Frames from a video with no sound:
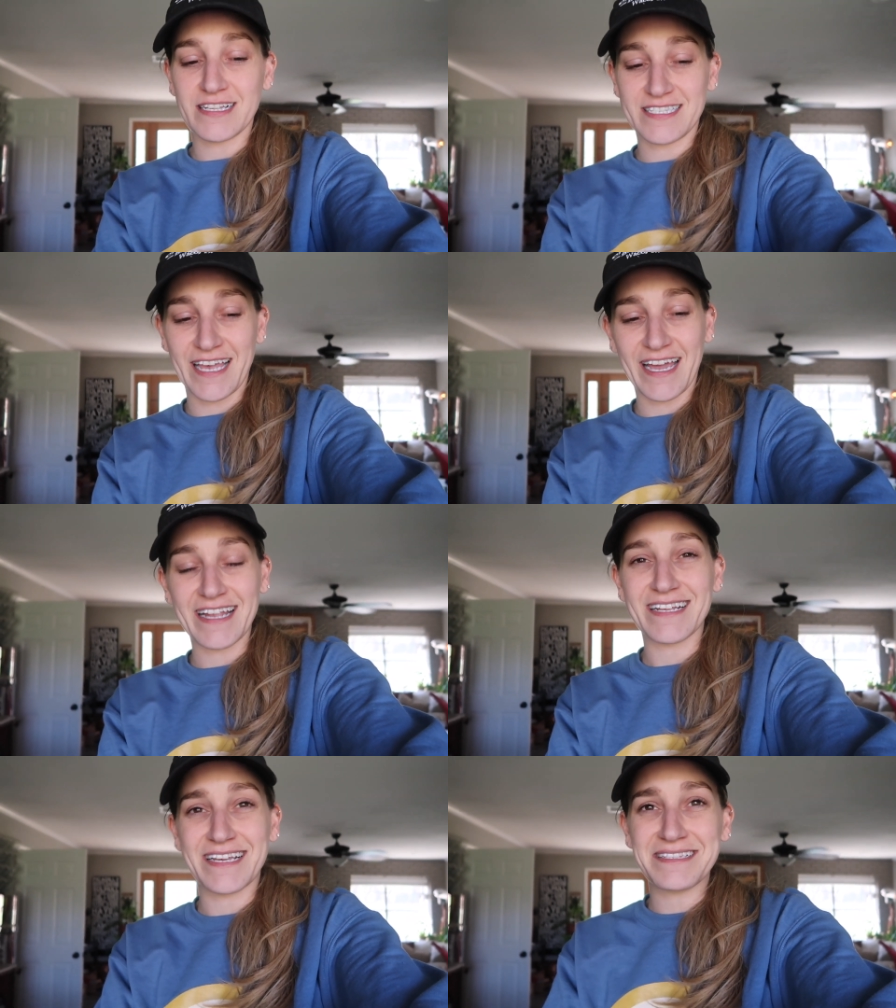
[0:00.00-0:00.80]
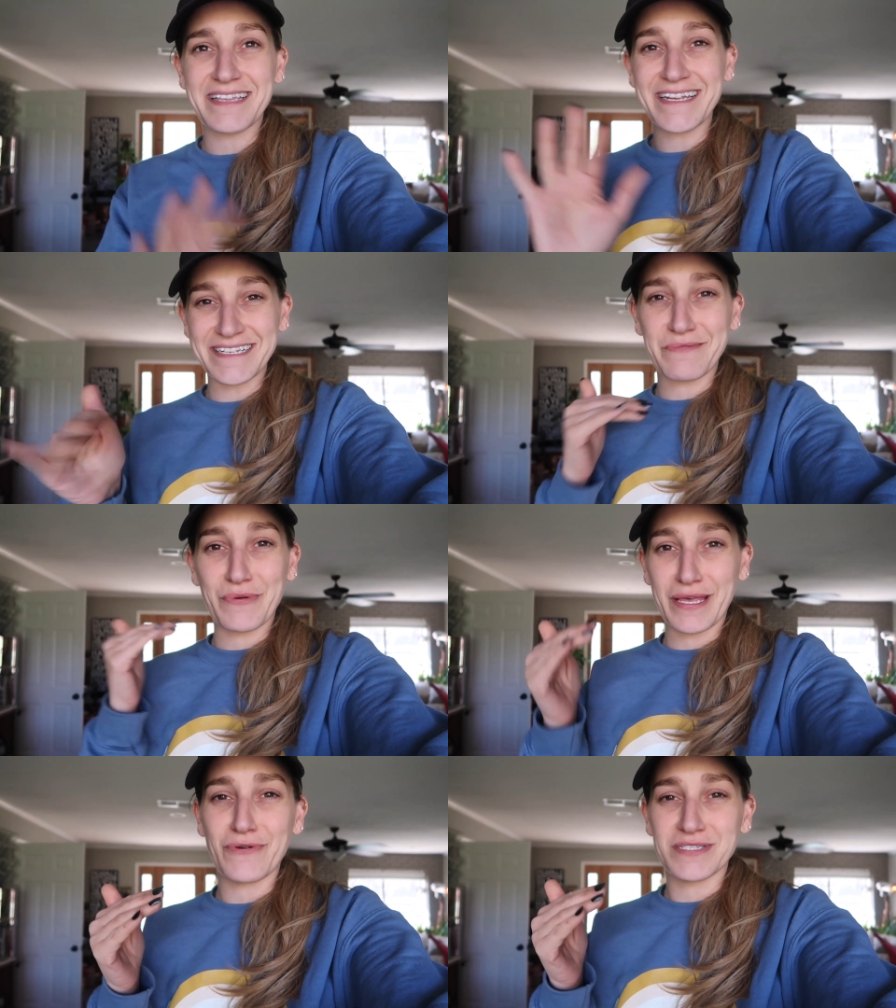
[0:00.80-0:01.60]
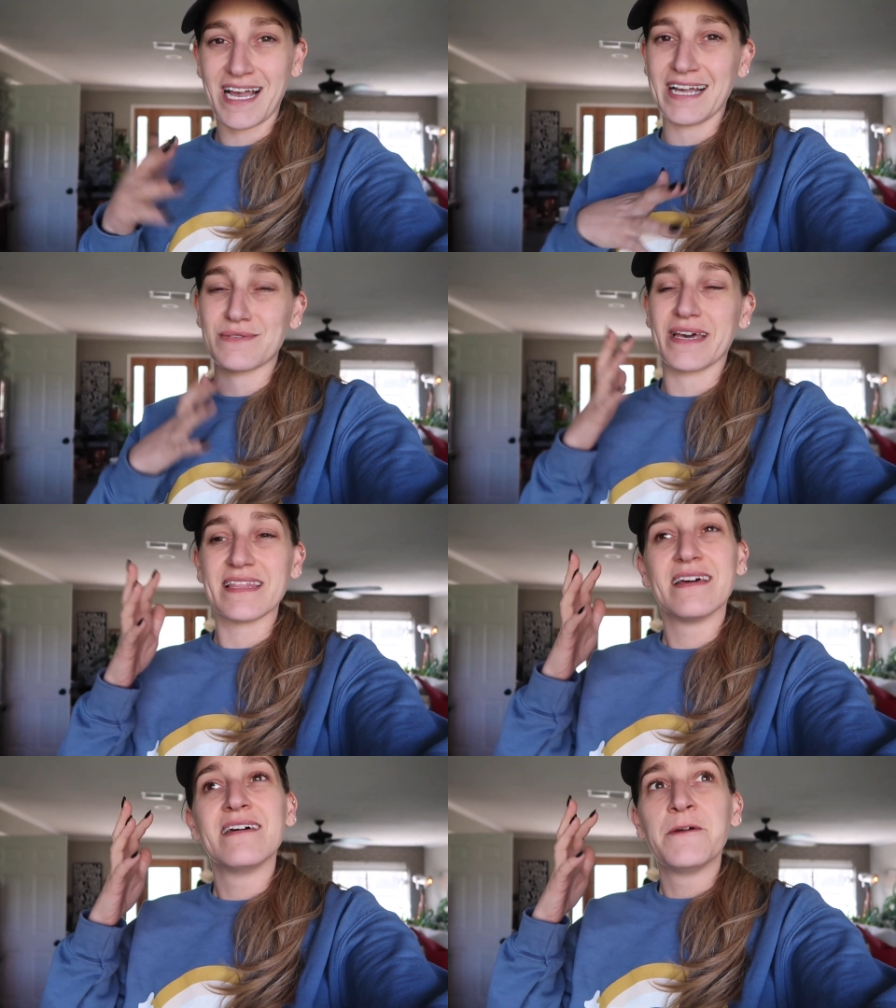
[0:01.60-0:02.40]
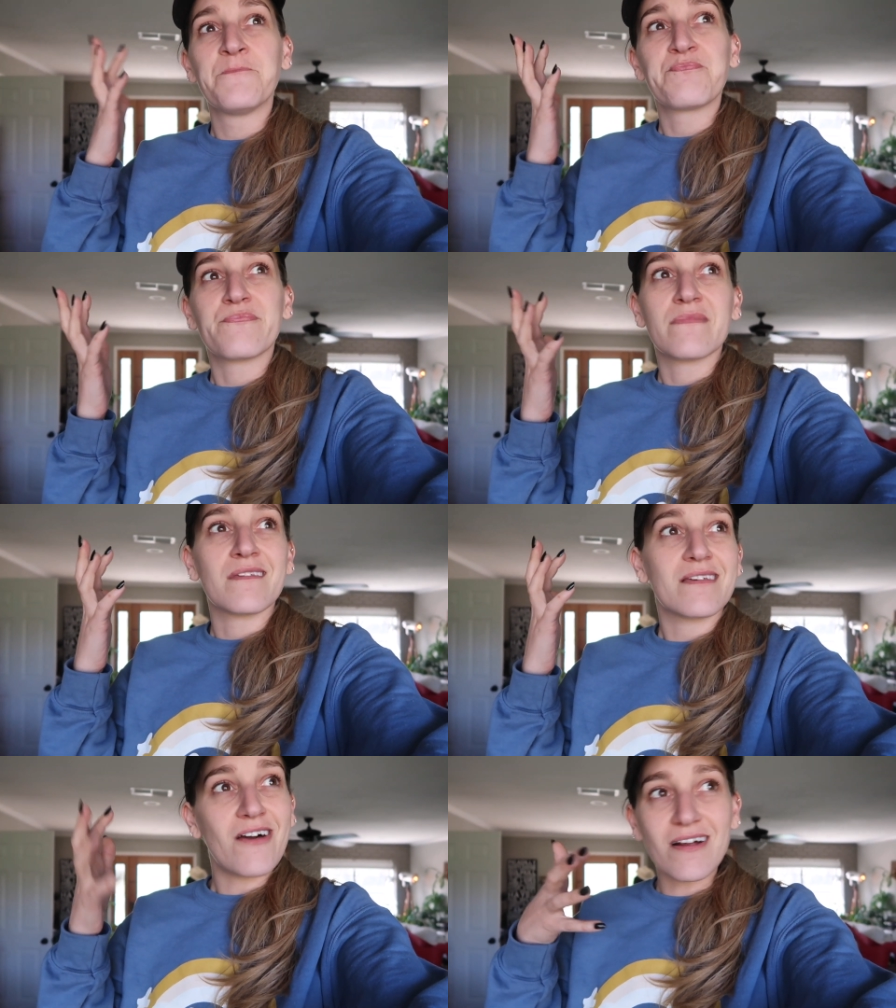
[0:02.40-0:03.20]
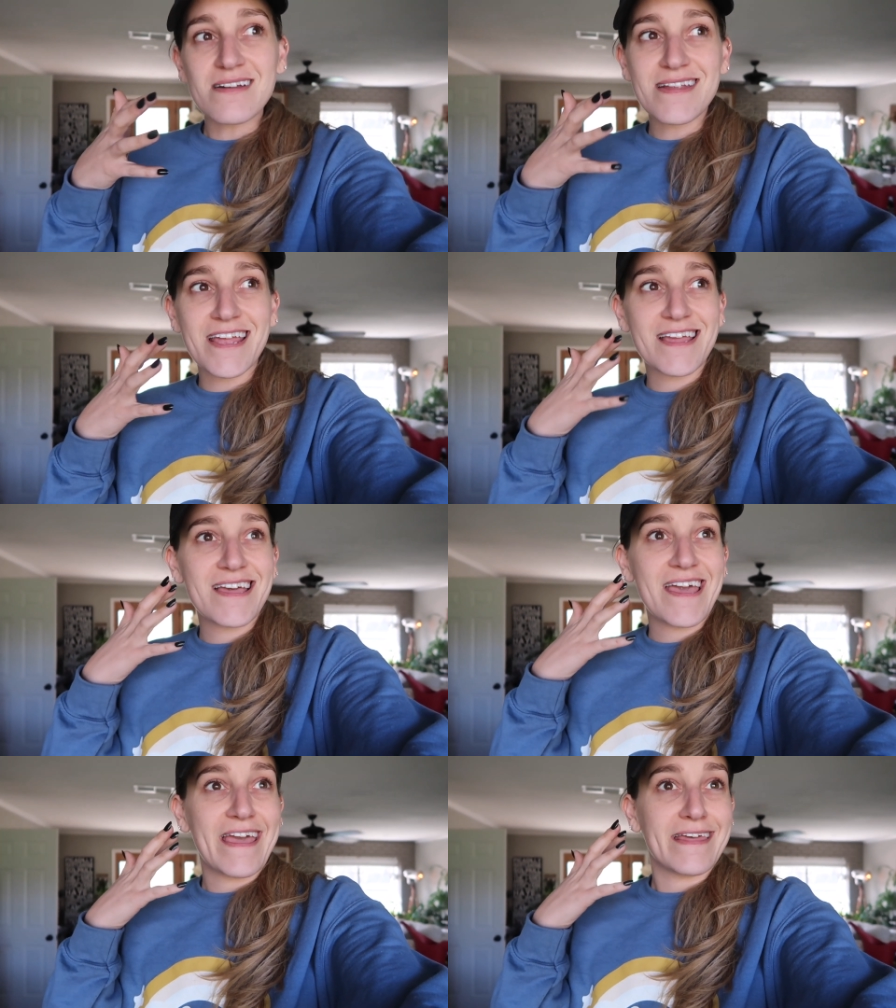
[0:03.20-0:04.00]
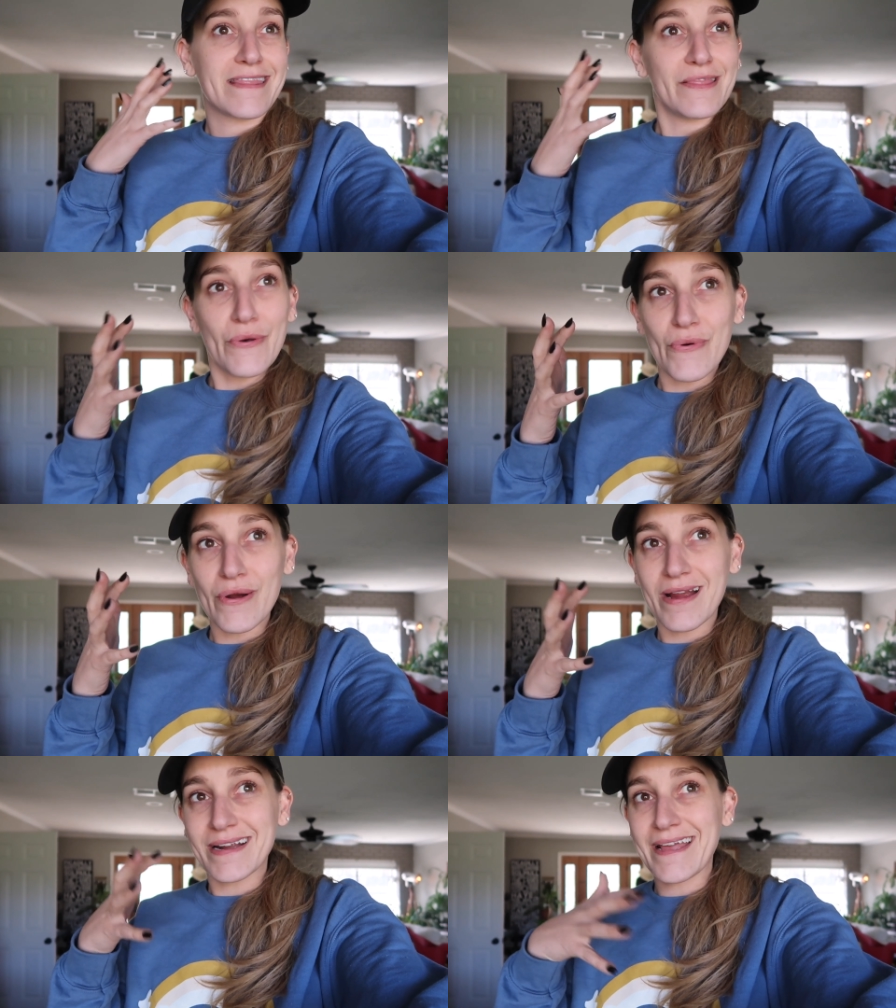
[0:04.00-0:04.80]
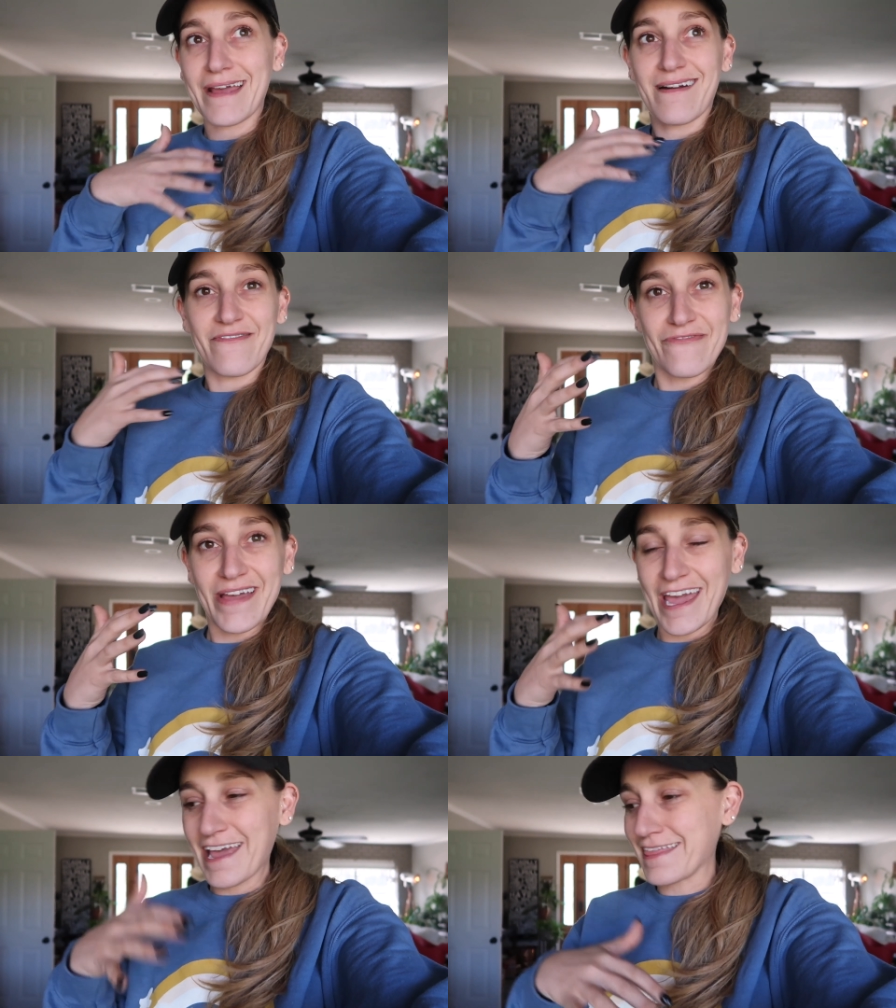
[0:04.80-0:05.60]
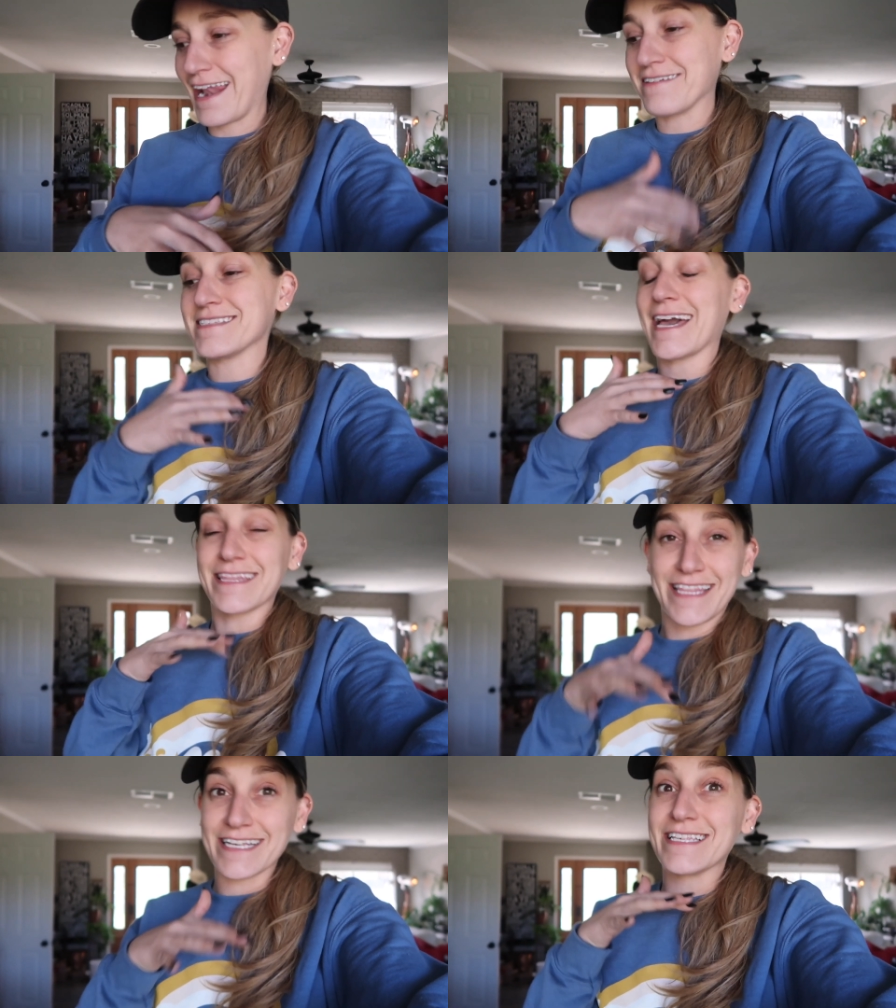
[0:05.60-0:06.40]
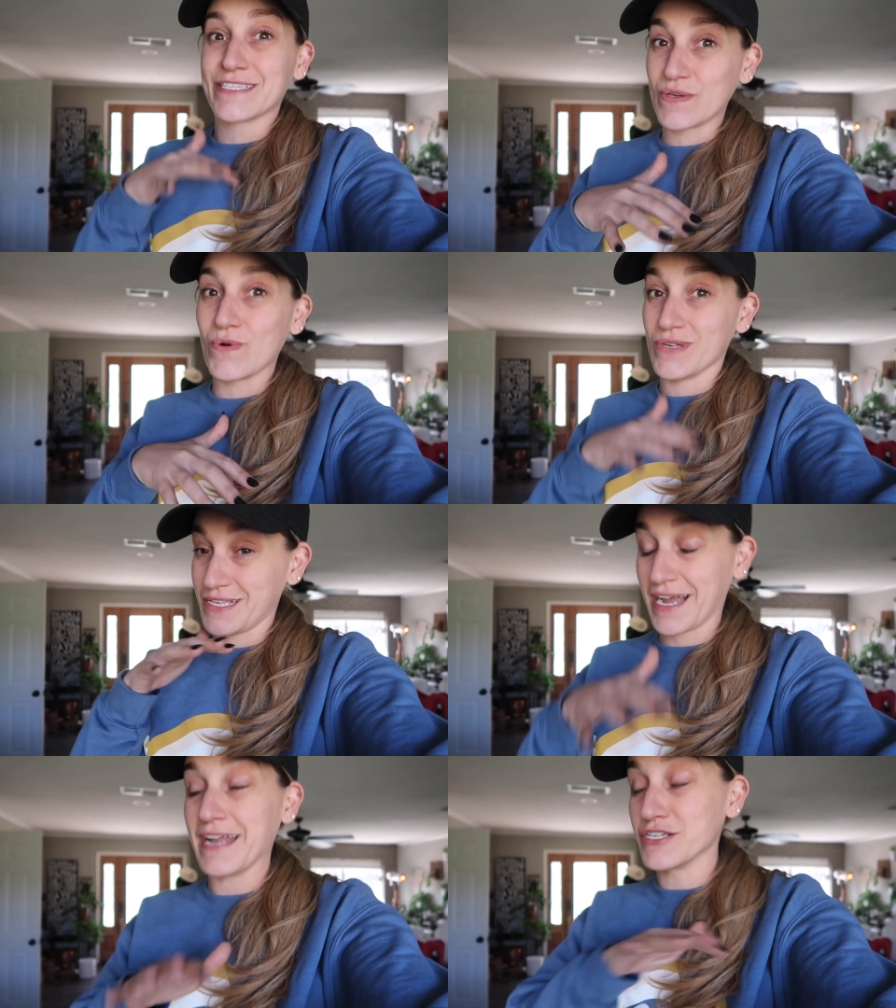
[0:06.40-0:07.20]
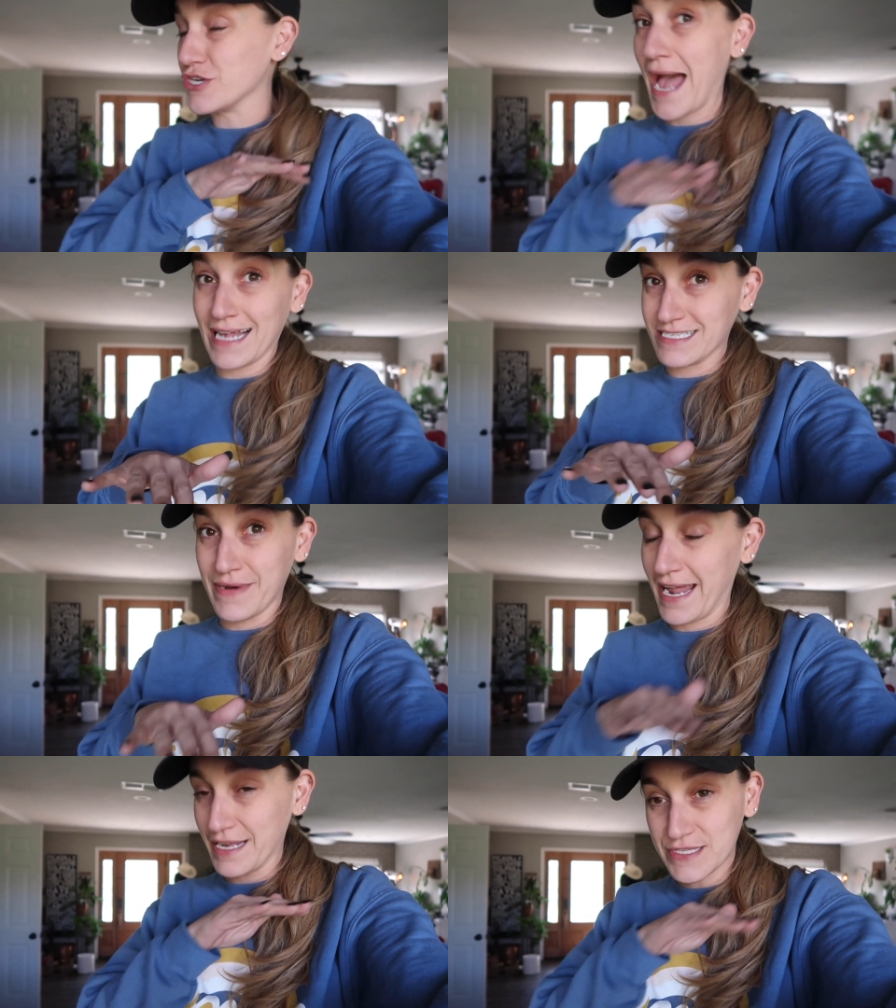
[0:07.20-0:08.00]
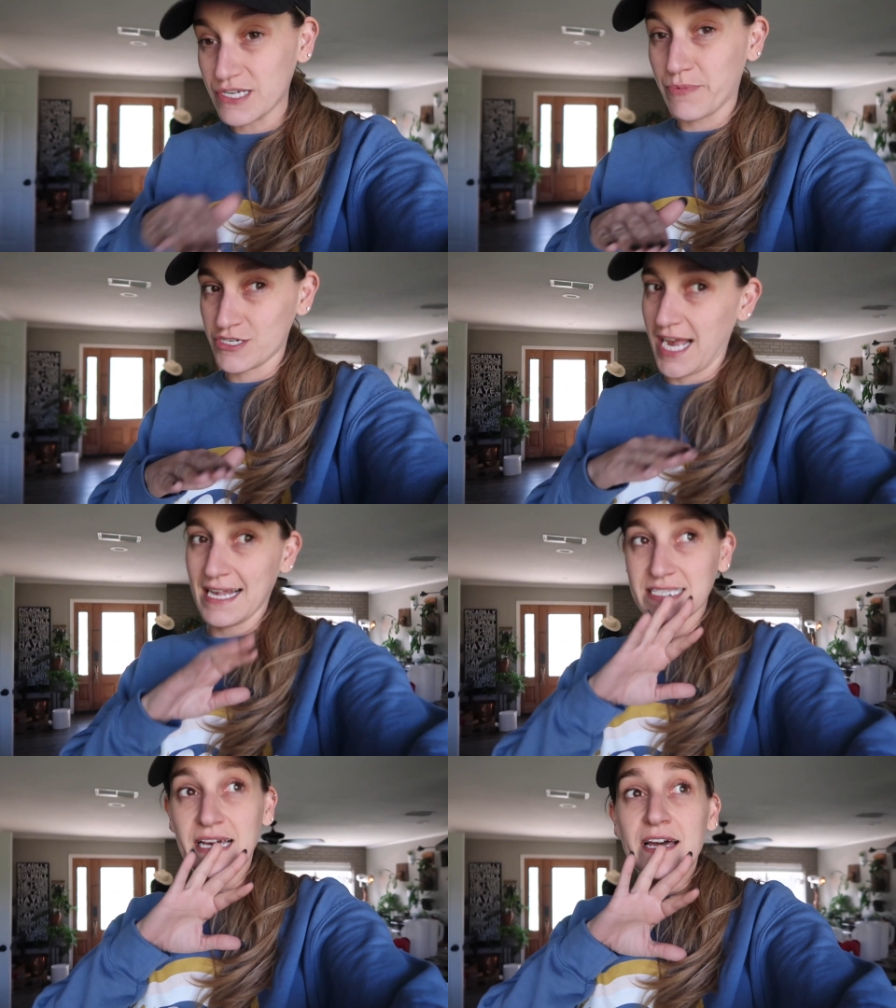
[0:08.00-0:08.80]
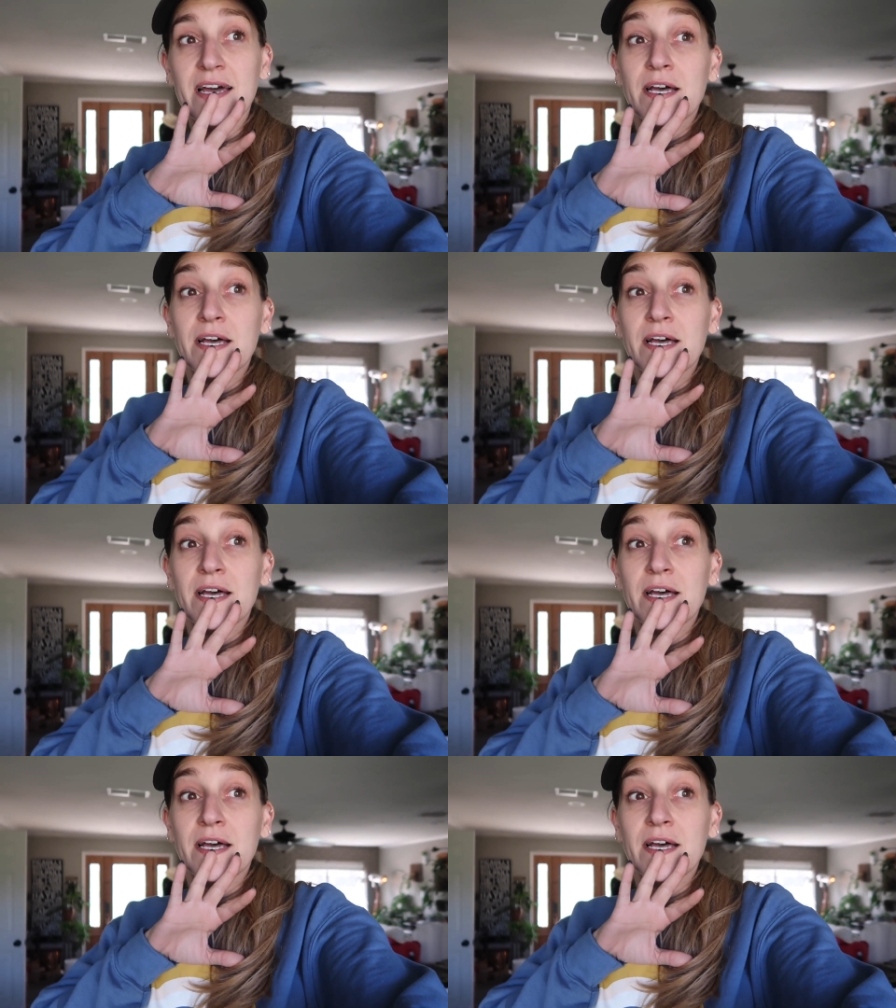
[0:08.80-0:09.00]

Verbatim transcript: It's like he, he does some really cool ties with gardening and the Lord and our faith. And I was like, this is cool. So I got jazzed about it, super jazzed.